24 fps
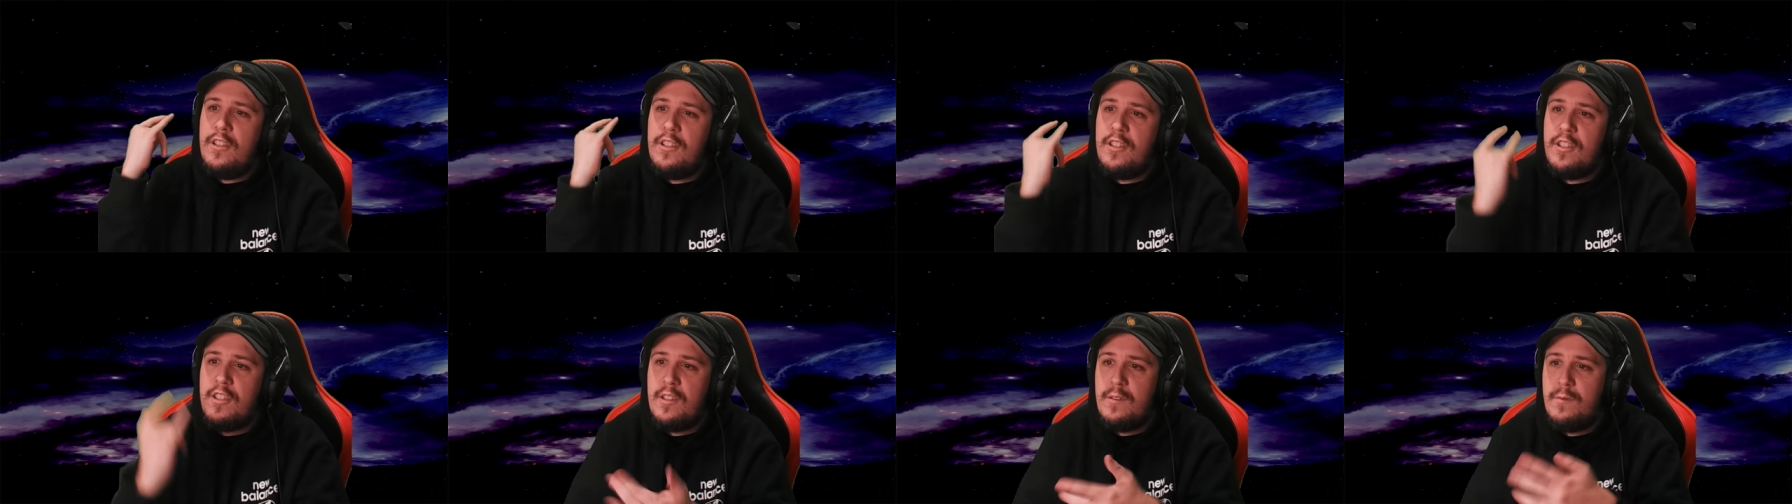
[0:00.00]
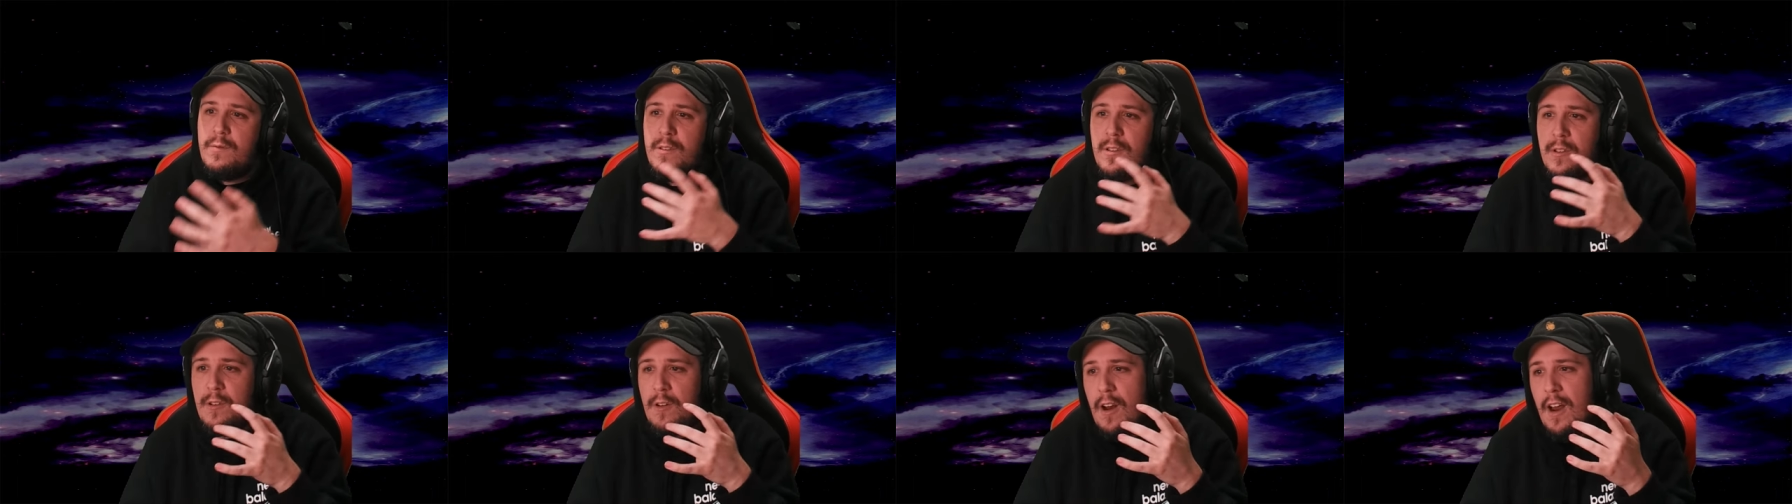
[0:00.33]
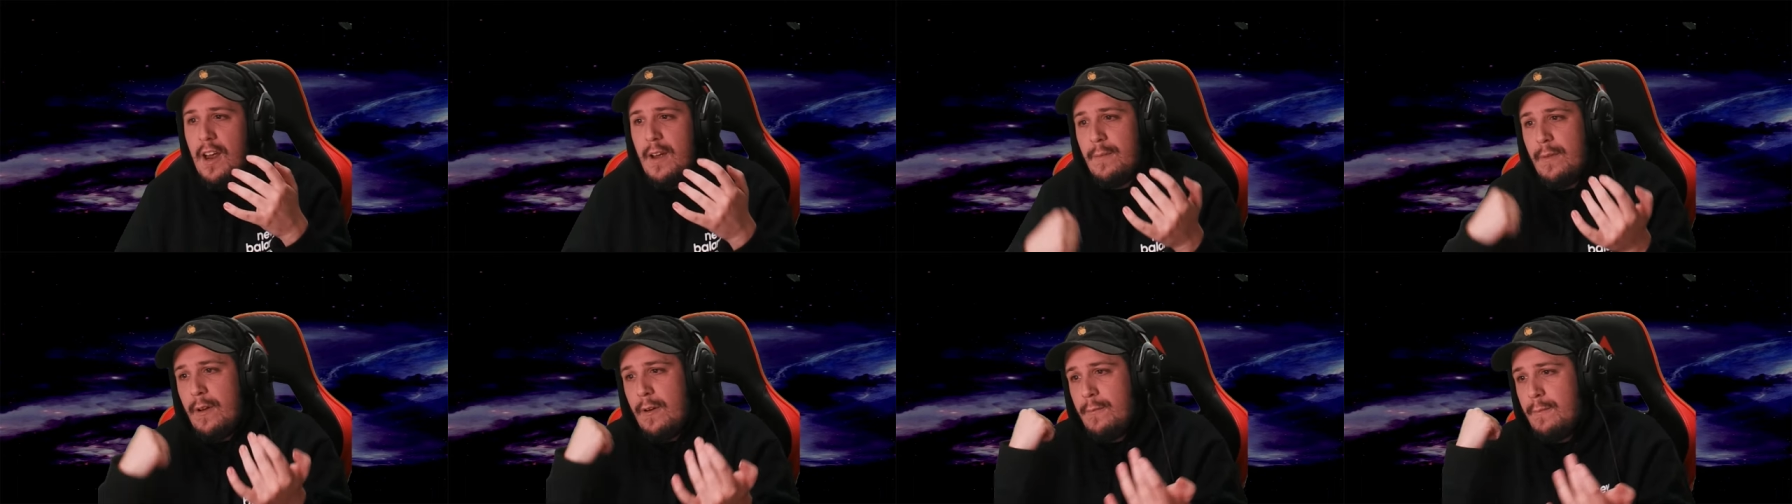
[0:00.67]

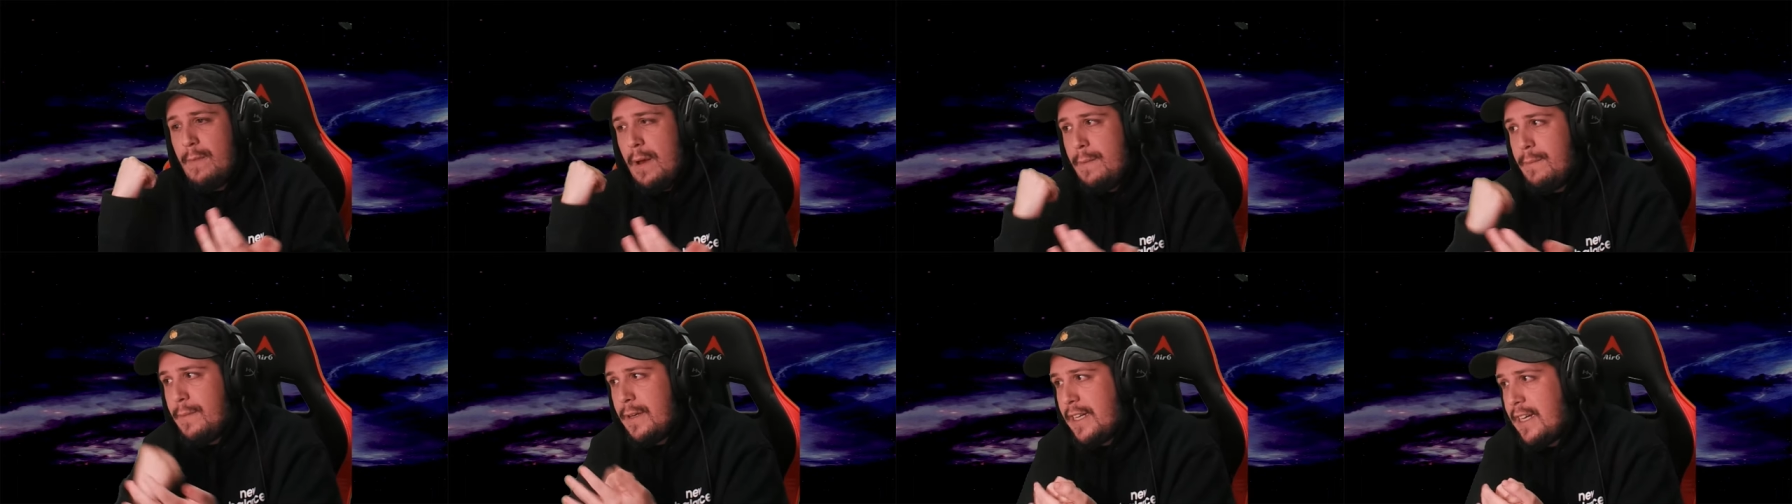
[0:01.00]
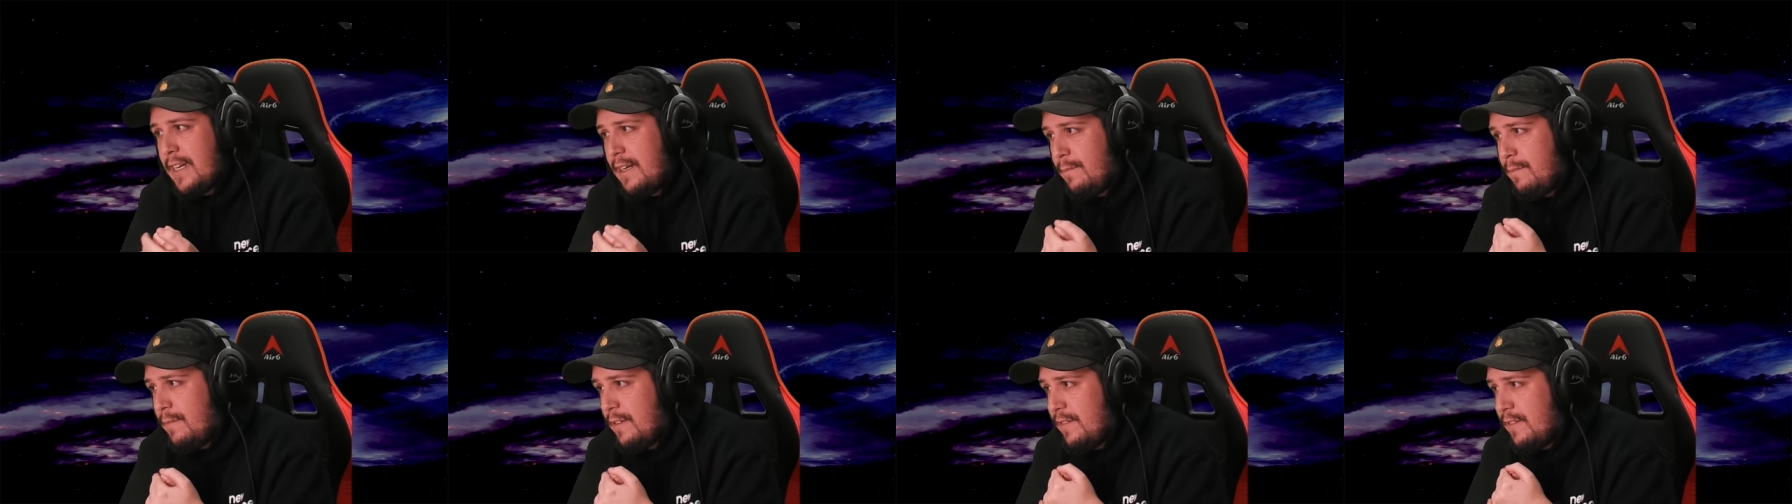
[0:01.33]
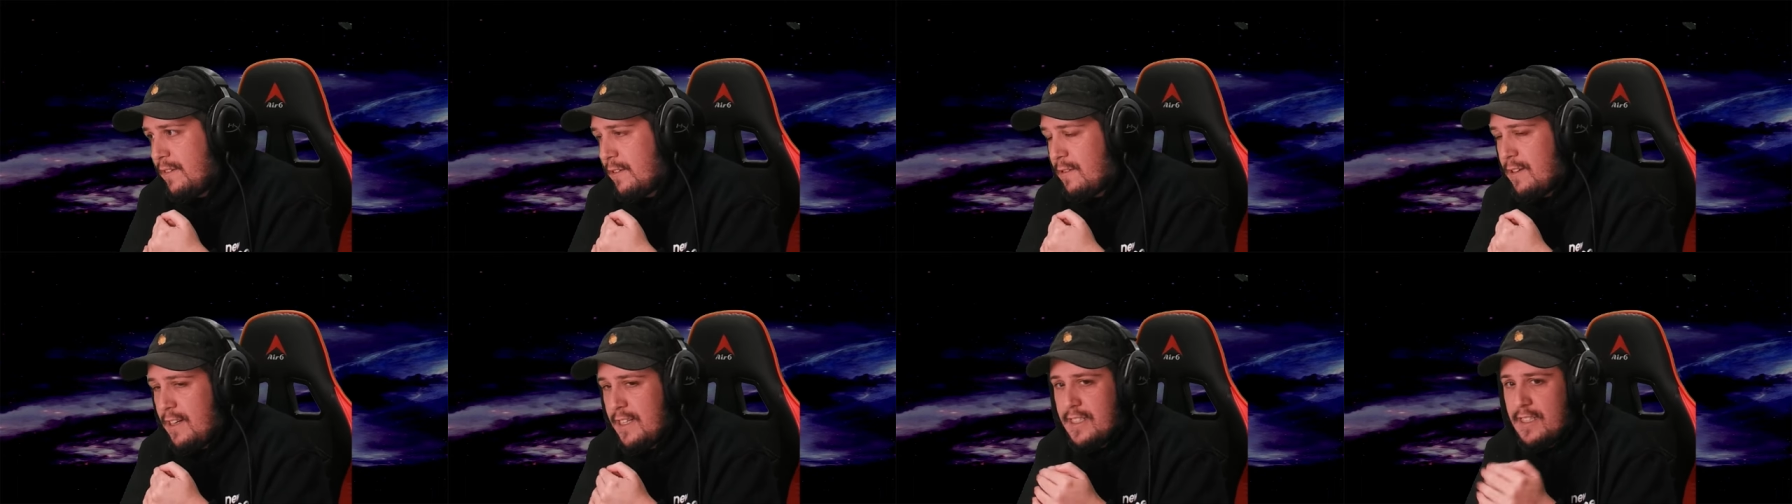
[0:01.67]
Subscribe. And remember, keep
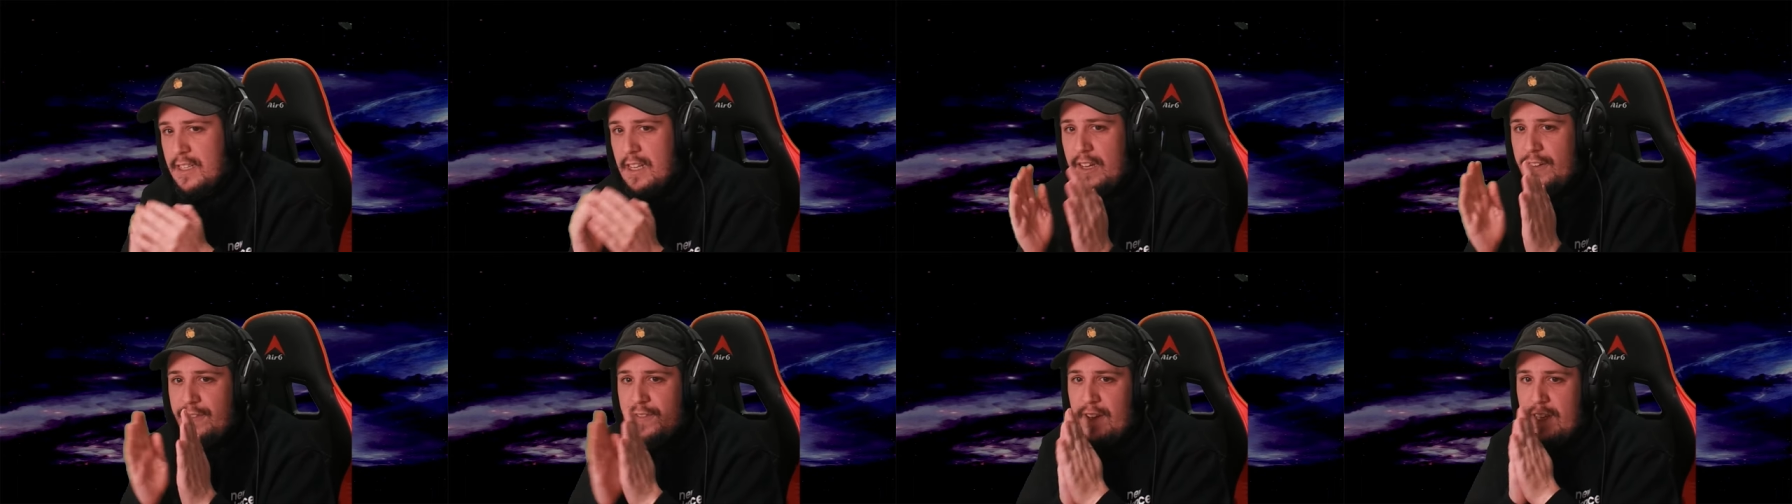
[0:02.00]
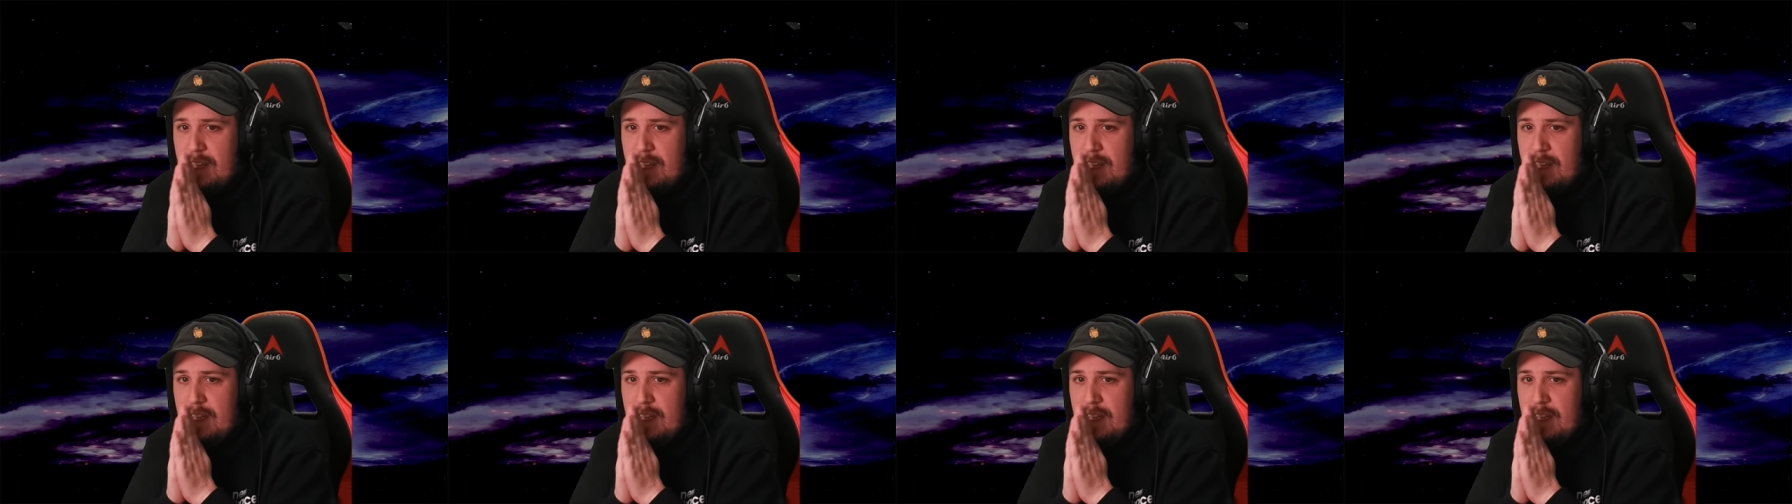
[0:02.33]
living a crazy life